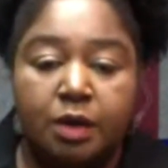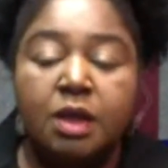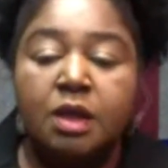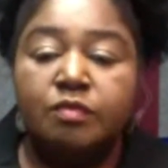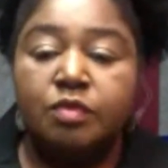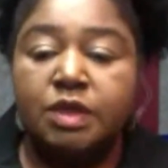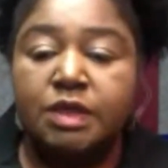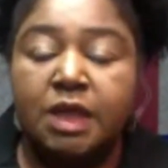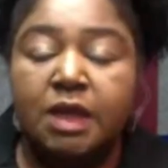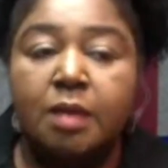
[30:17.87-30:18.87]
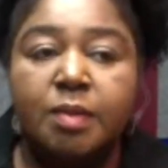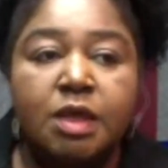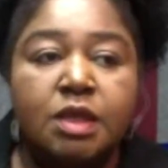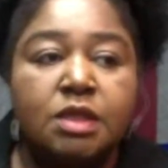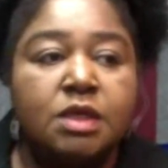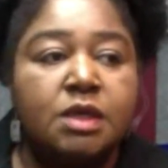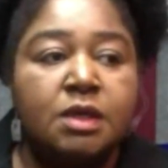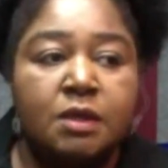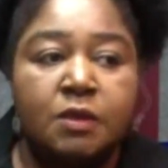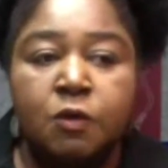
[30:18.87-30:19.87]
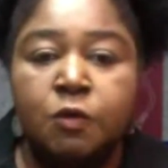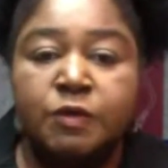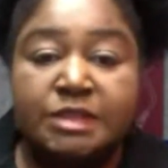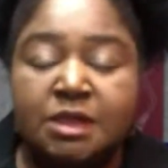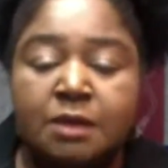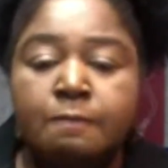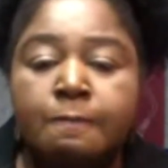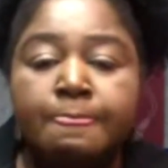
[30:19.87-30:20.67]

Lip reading: If you look that up, you'll see